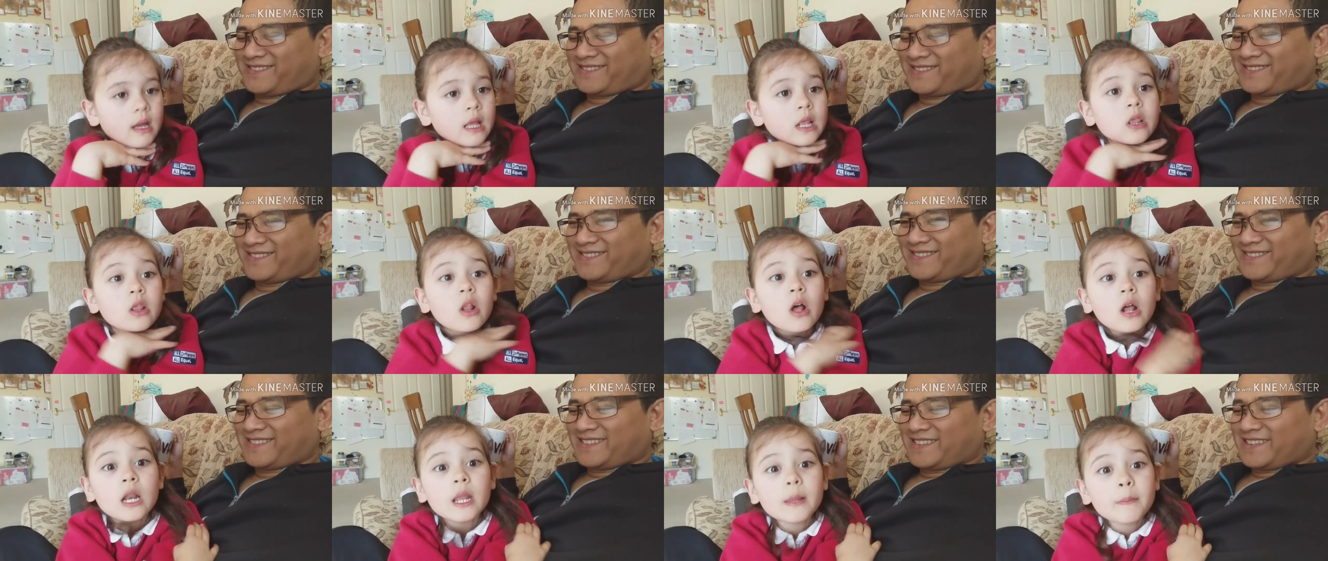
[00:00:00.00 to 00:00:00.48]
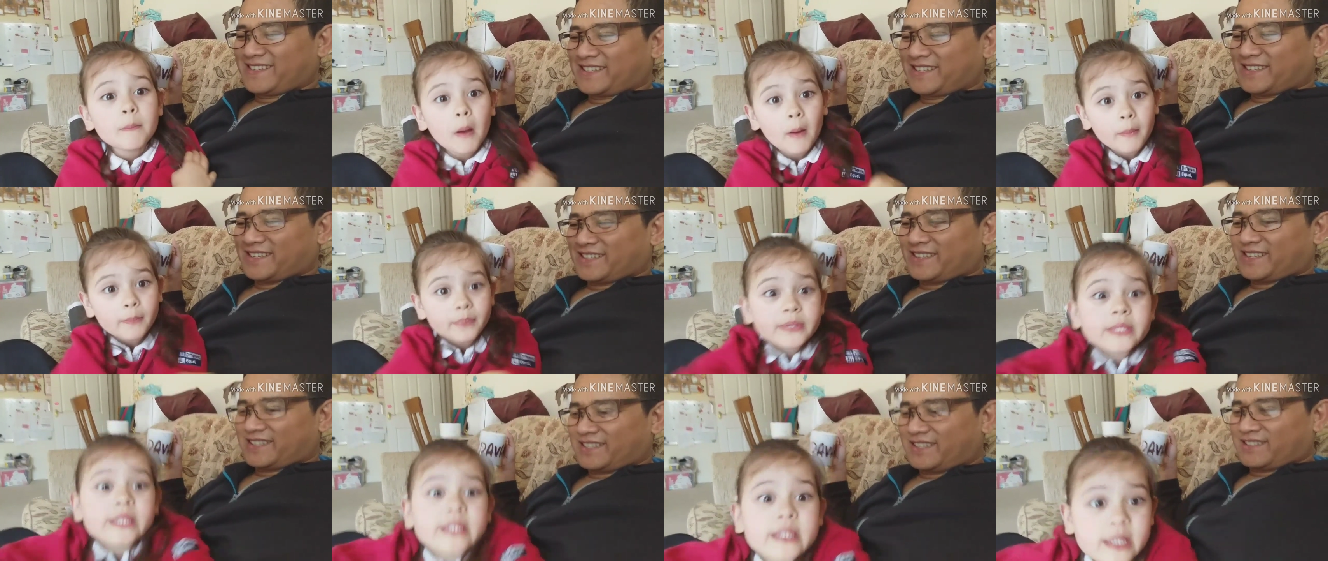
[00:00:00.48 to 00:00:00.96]
Speaker 1: my
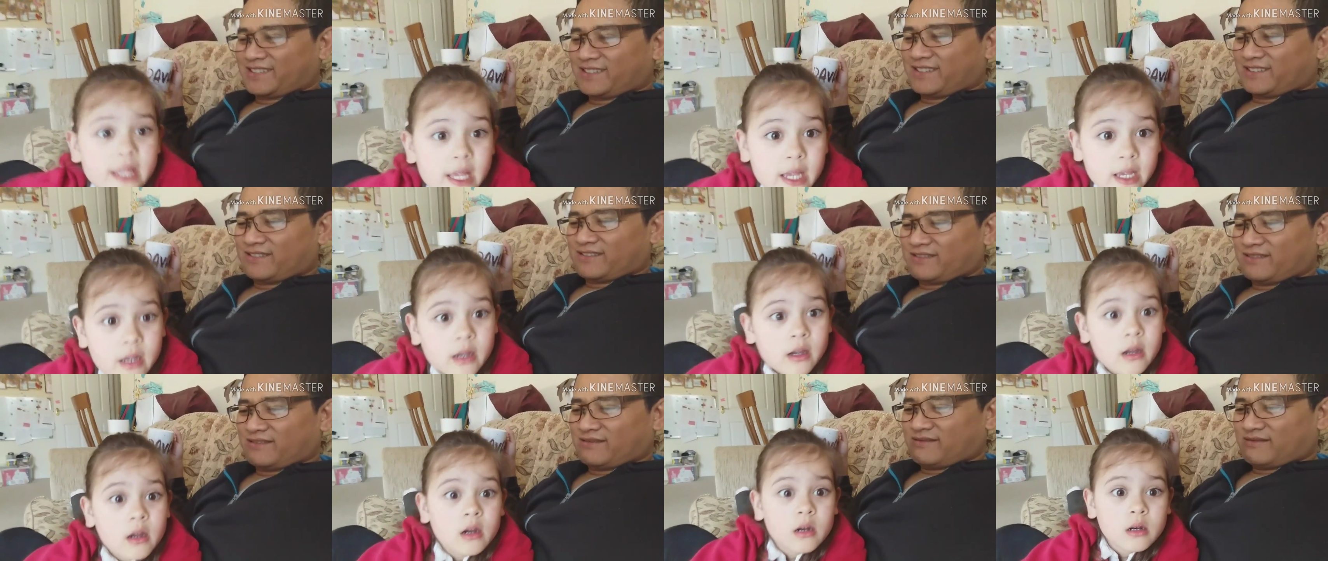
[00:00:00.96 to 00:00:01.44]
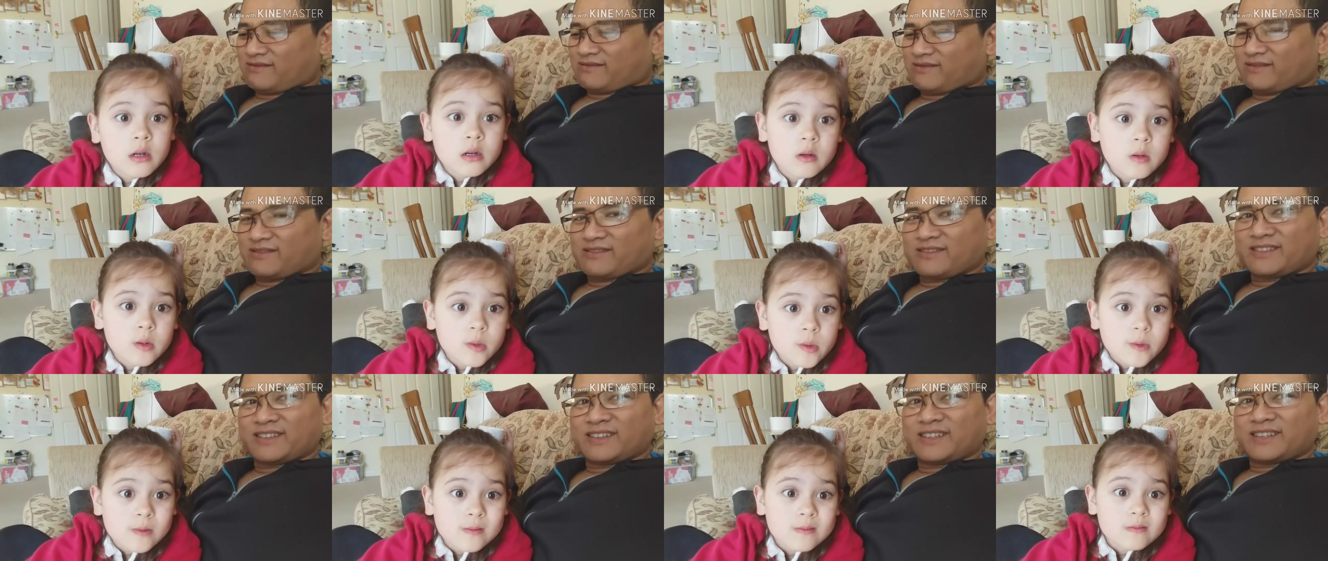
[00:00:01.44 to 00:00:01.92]
lollipop
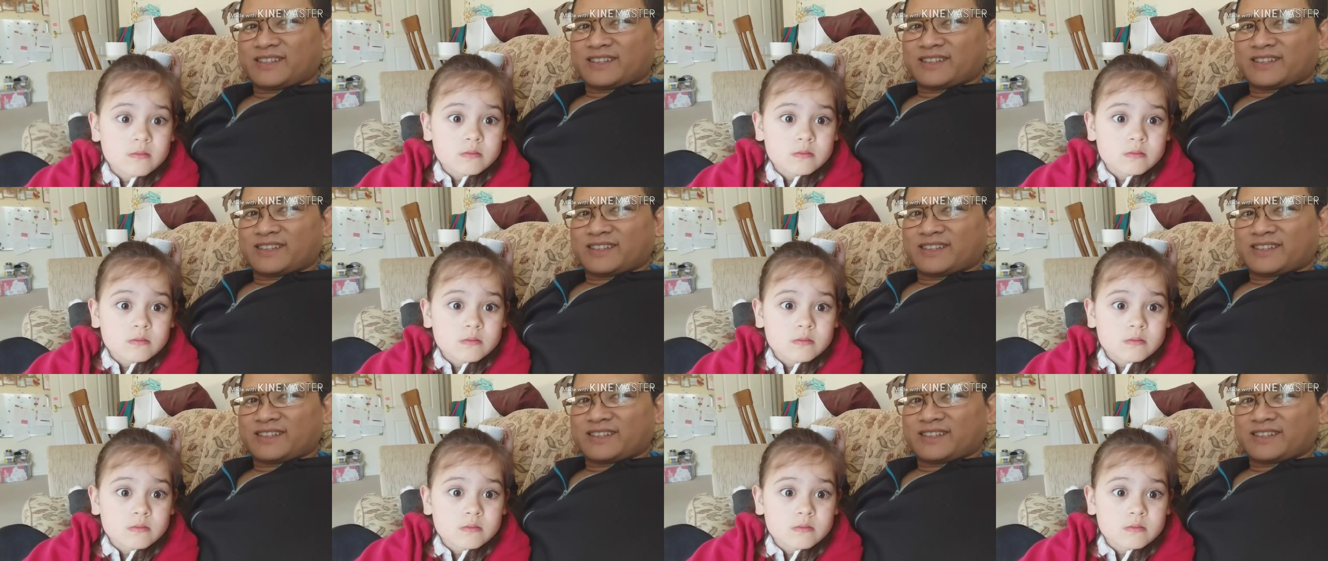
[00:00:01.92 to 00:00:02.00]
sticker.